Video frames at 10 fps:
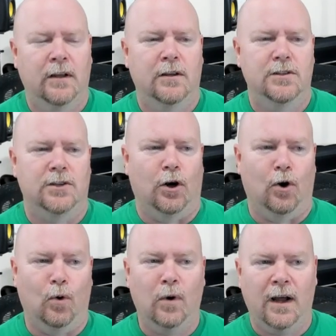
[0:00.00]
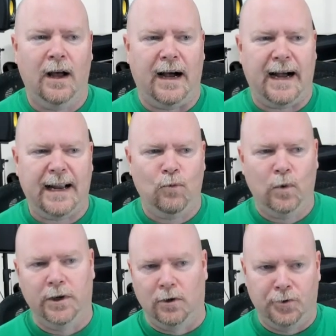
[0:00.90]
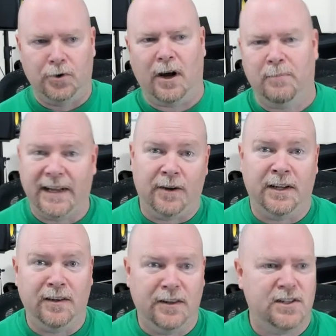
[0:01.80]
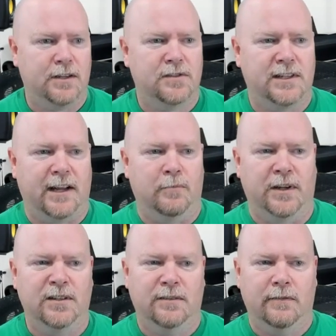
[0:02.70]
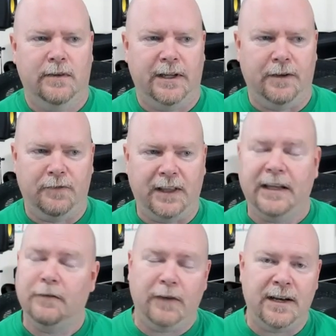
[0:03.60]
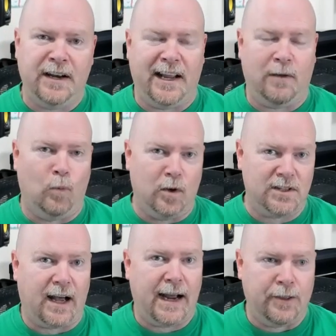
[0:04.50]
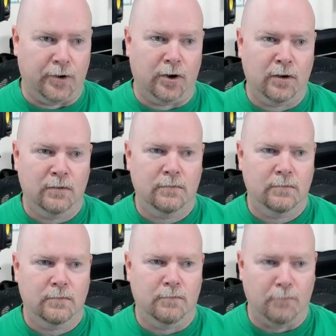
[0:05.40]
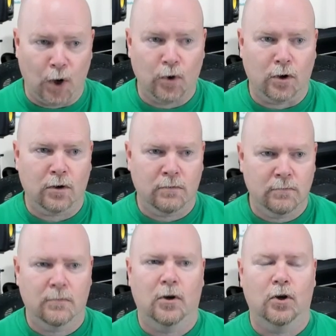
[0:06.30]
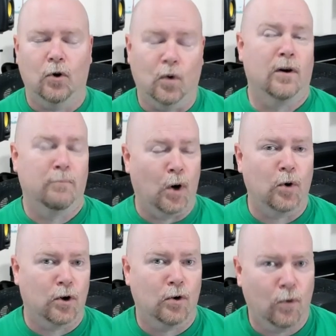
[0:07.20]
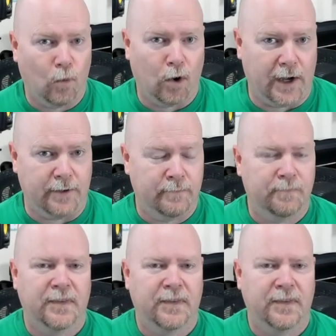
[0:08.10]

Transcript: So I will drop down into this if statement if the event name was either motor or motor 1.